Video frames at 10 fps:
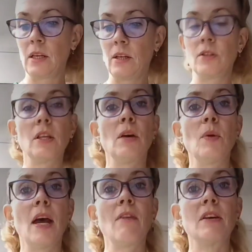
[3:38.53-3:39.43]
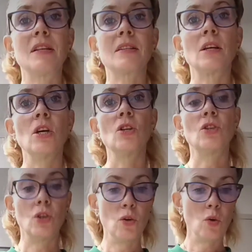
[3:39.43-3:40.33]
So there we have it.
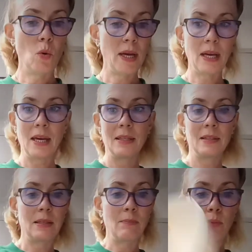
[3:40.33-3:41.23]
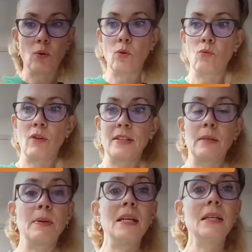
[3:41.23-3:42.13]
2 quick and simple
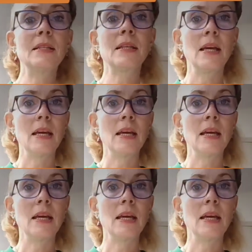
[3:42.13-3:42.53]
recipes.